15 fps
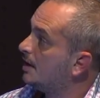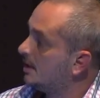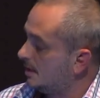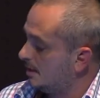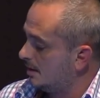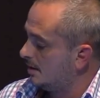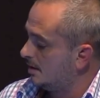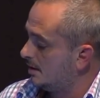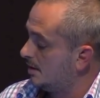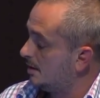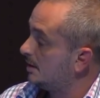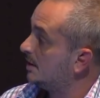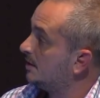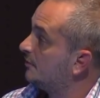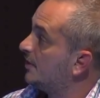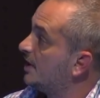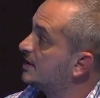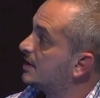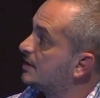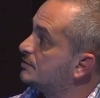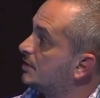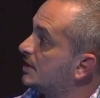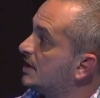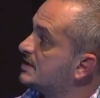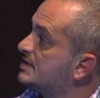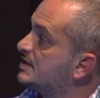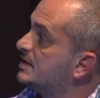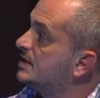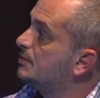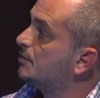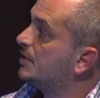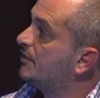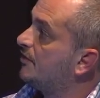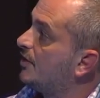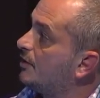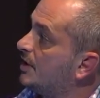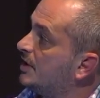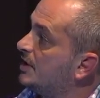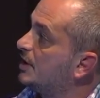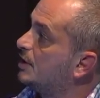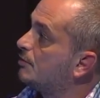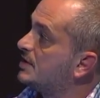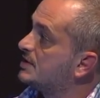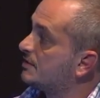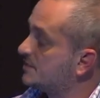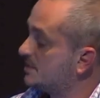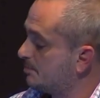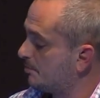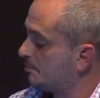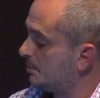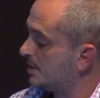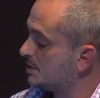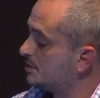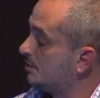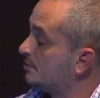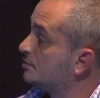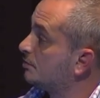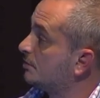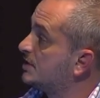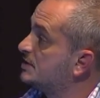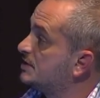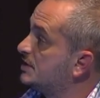In fact, as you can see, we found an increase of this population during